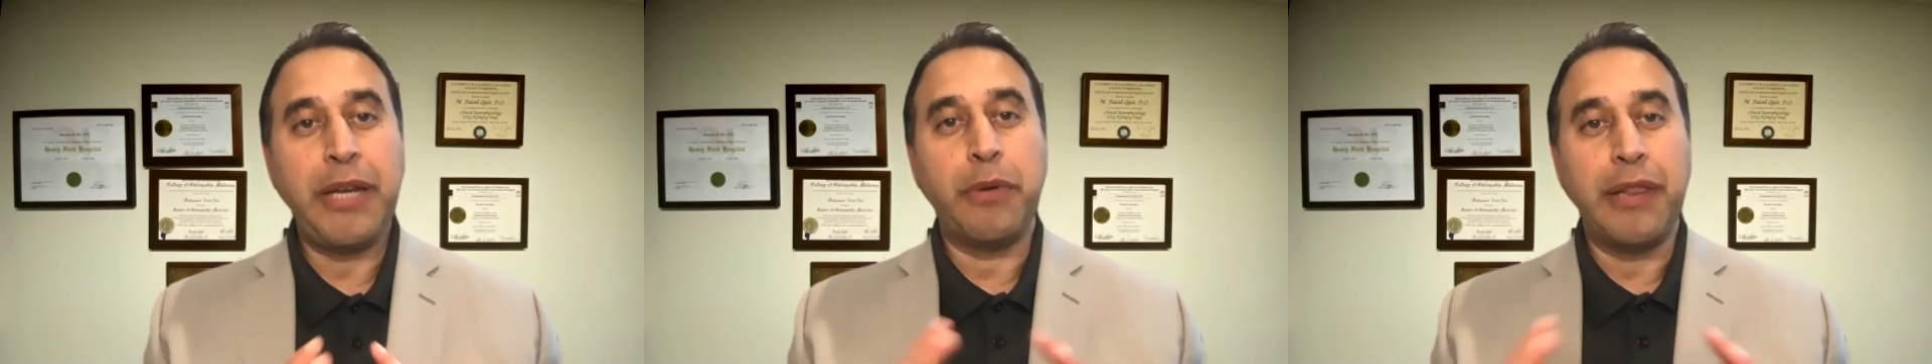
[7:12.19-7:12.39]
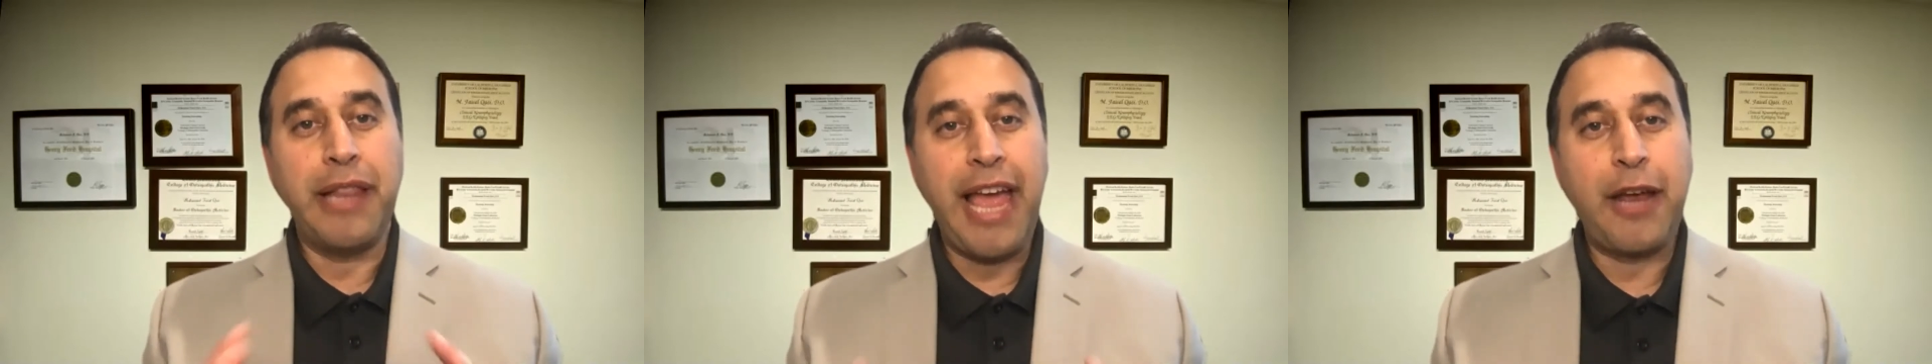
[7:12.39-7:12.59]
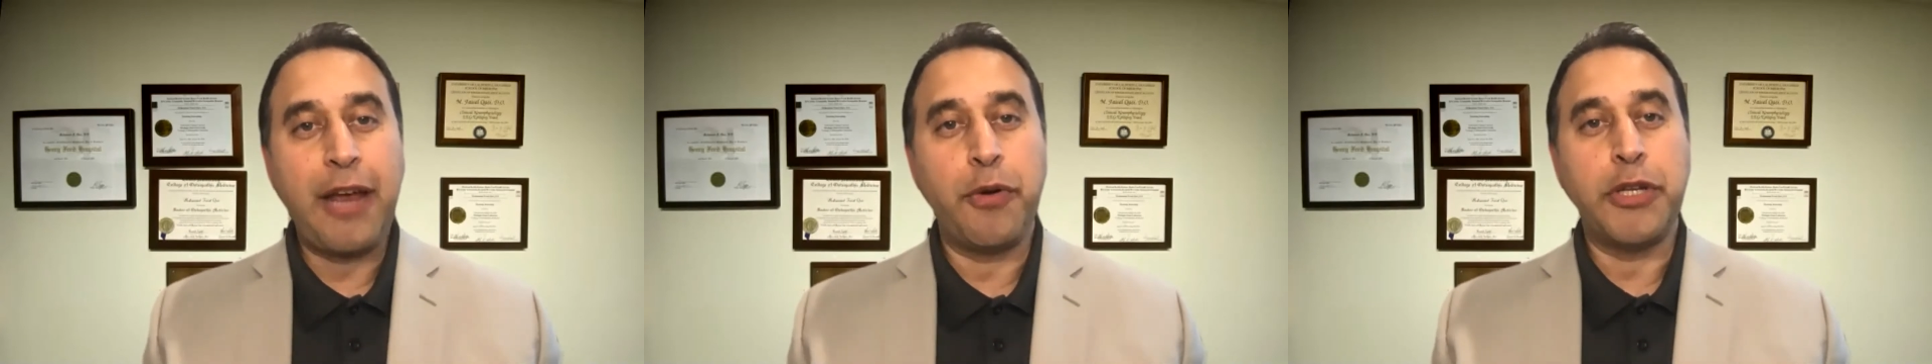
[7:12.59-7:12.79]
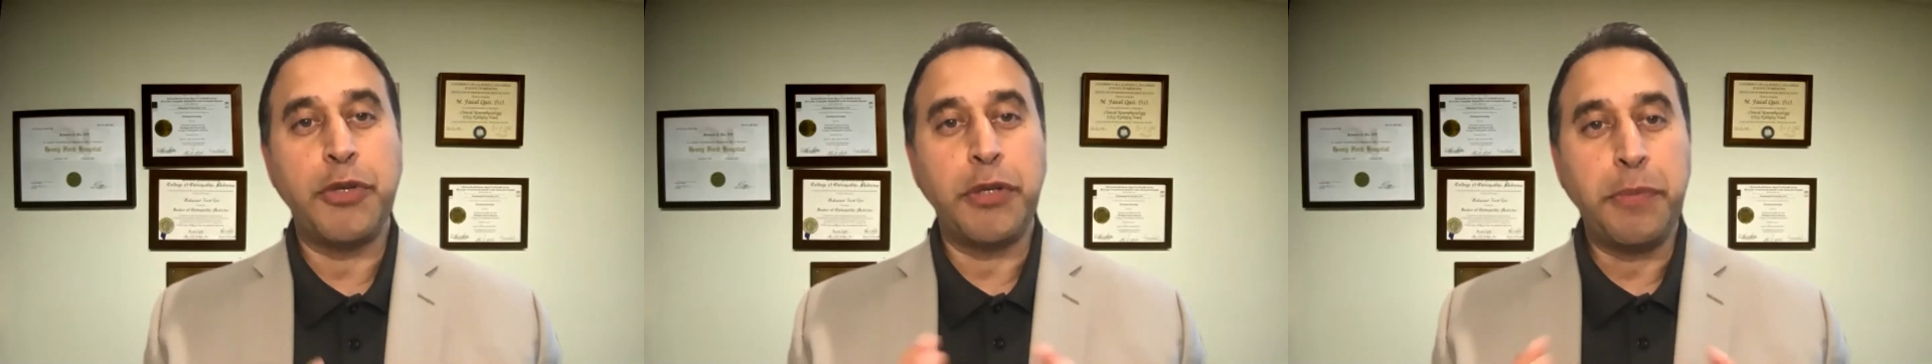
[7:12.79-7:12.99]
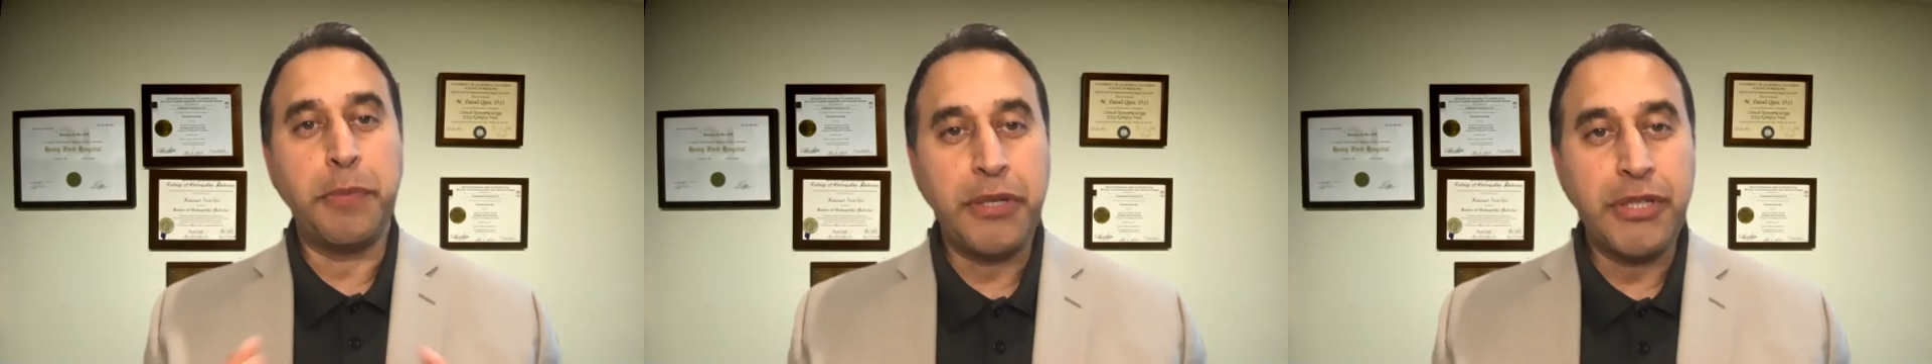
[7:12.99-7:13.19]
with language,
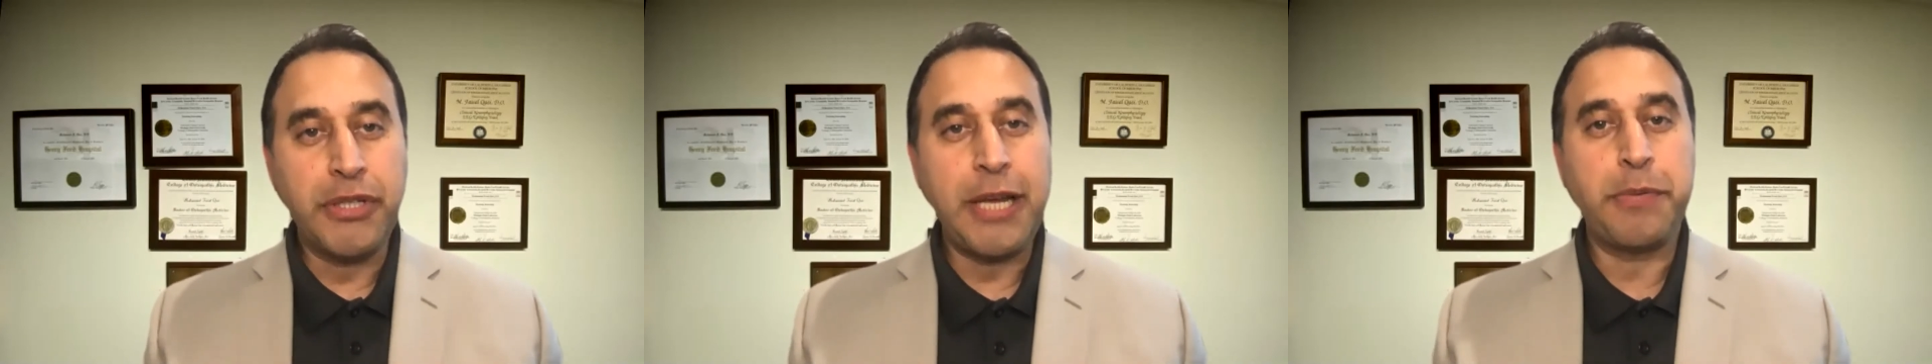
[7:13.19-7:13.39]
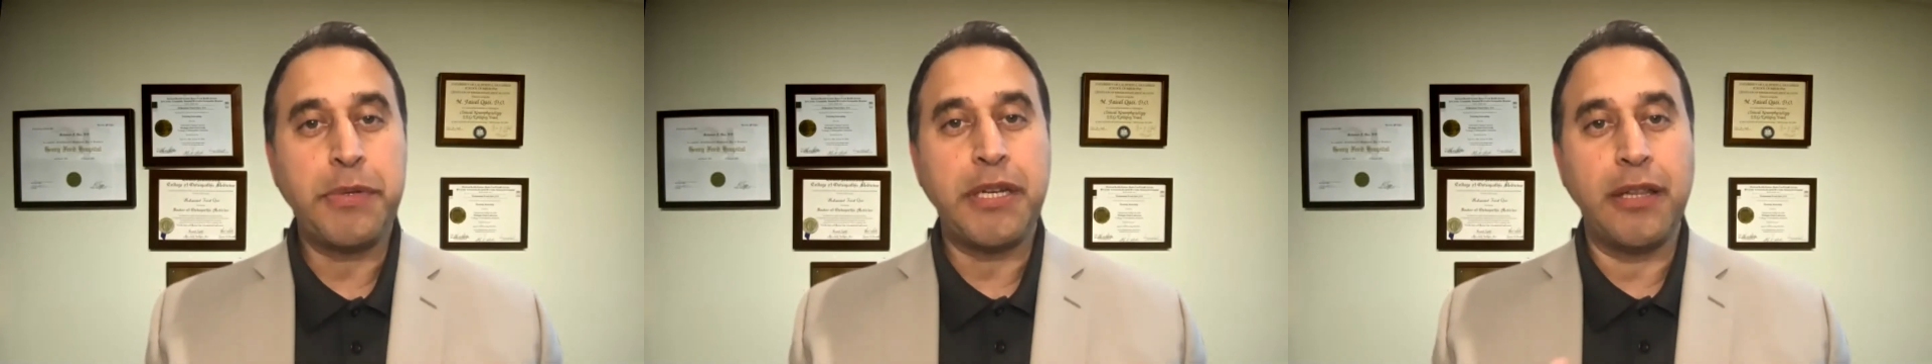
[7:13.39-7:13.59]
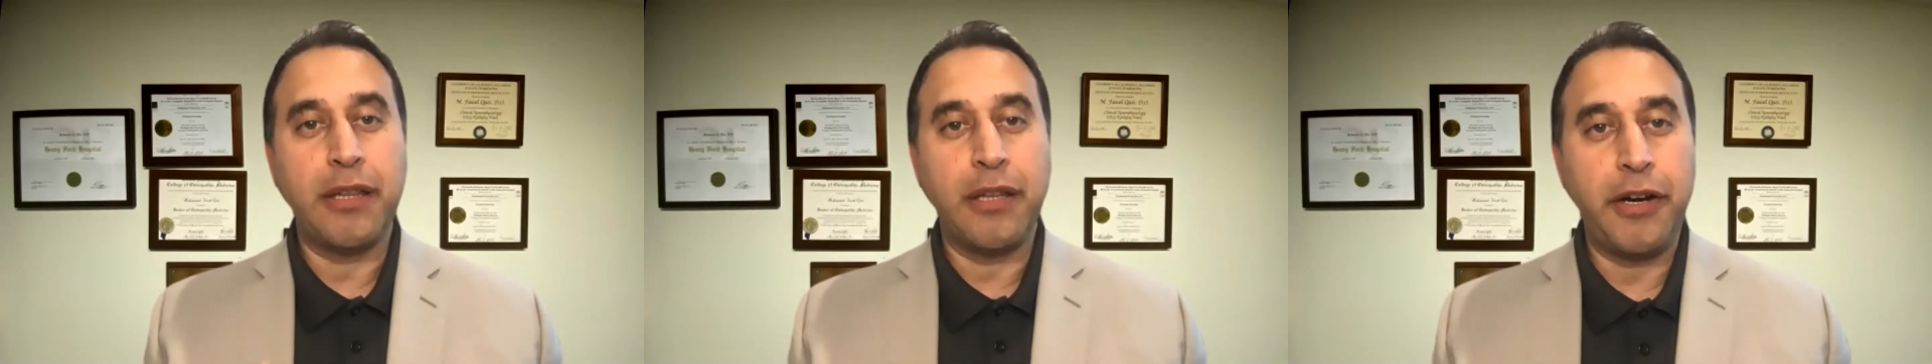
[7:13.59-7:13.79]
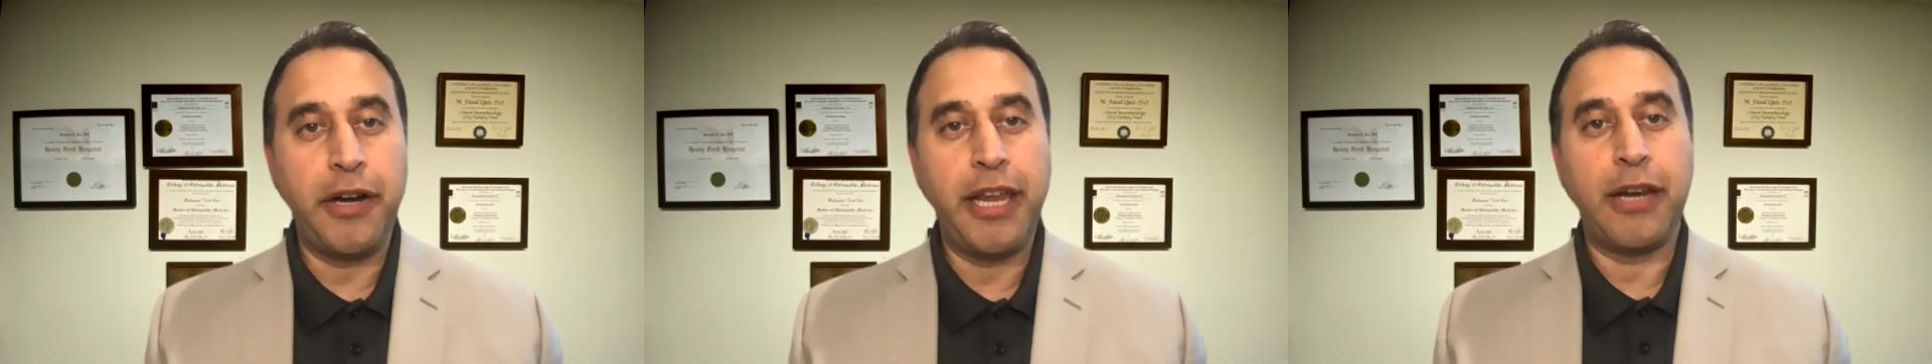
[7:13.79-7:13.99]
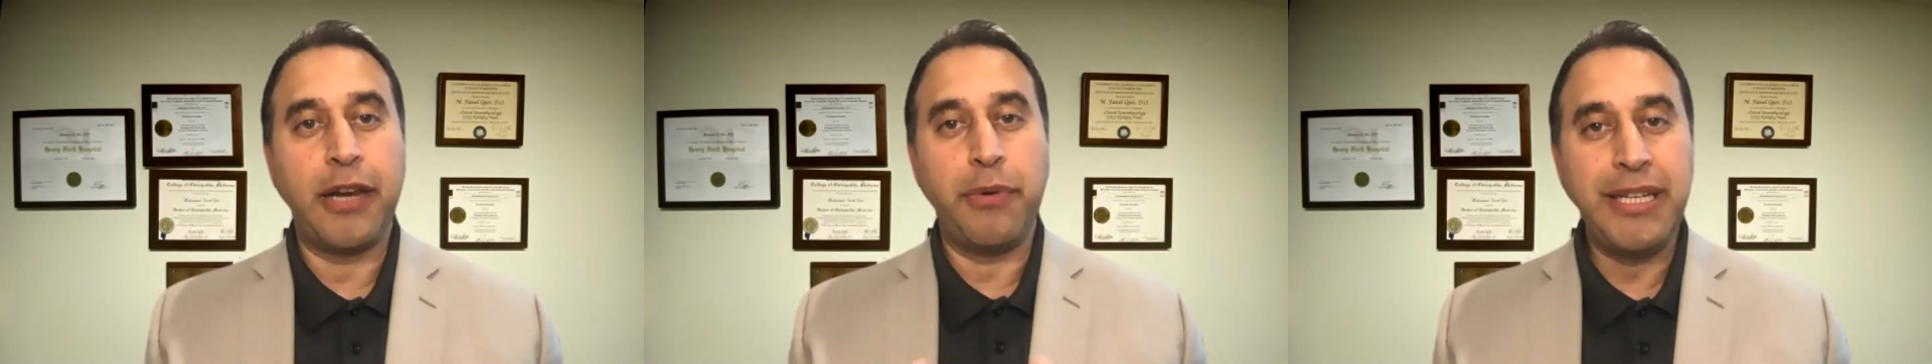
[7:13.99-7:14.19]
with perception,
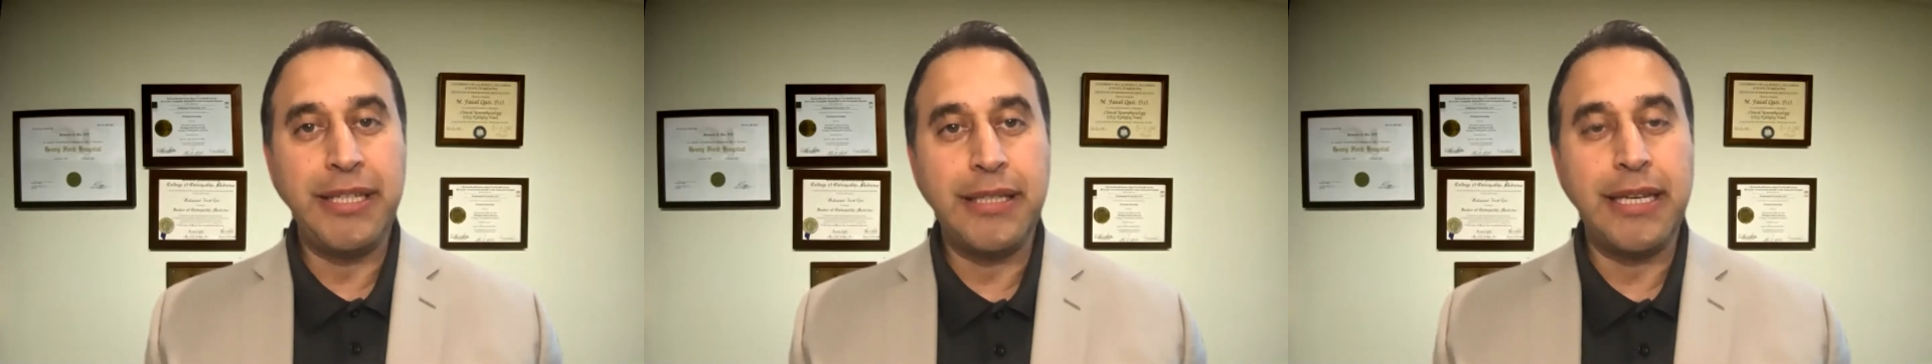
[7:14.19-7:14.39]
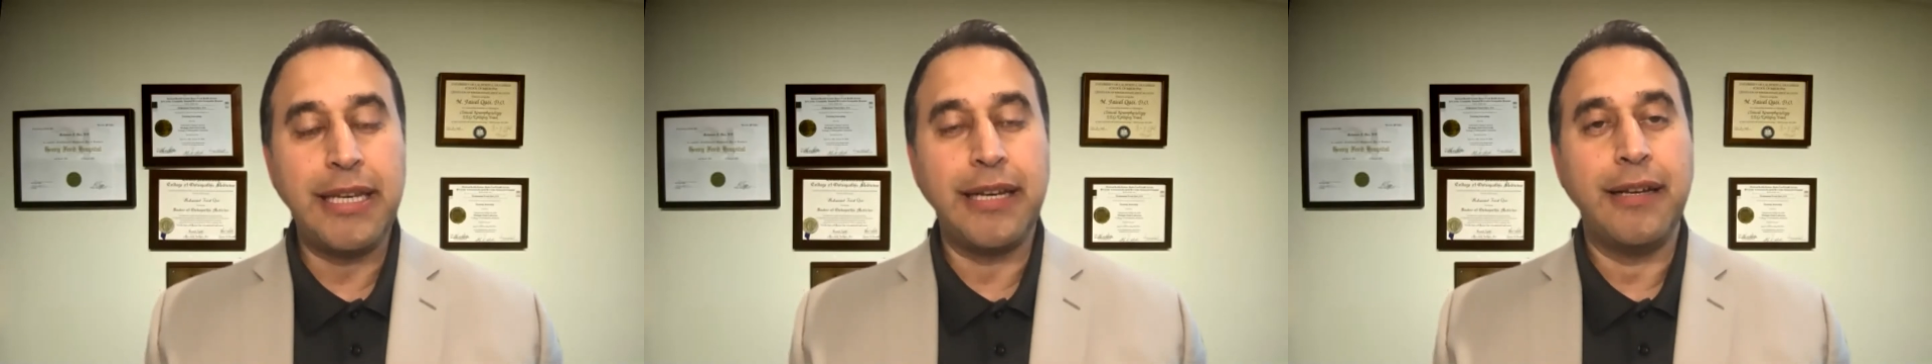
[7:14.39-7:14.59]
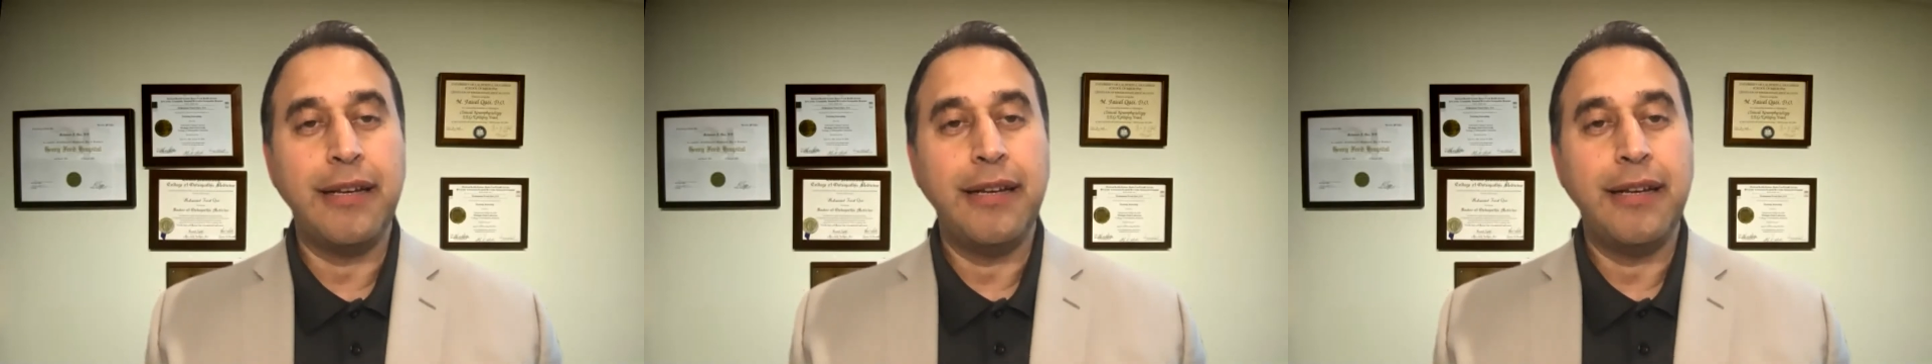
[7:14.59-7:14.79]
learning, reasoning,